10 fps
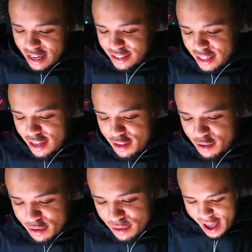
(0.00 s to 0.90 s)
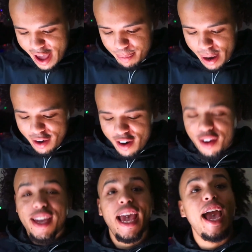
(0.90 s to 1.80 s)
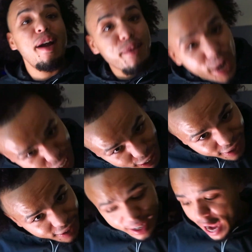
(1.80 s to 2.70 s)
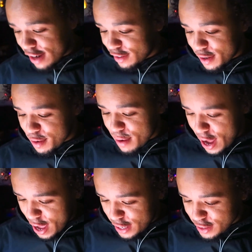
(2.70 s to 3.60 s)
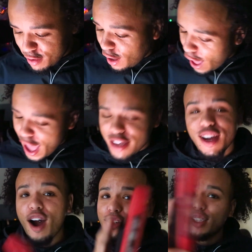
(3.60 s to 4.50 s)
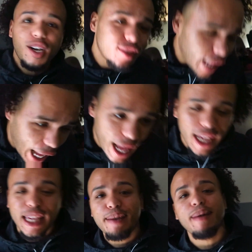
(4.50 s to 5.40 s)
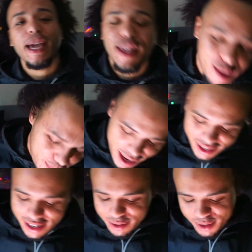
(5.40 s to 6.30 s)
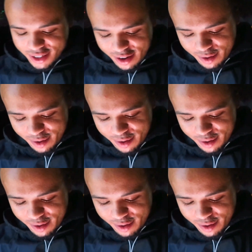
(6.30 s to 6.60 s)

I see you. Hey, my girl Carrie done got a little raise. Okay, girl, do your thing. Keep making your money. That's what's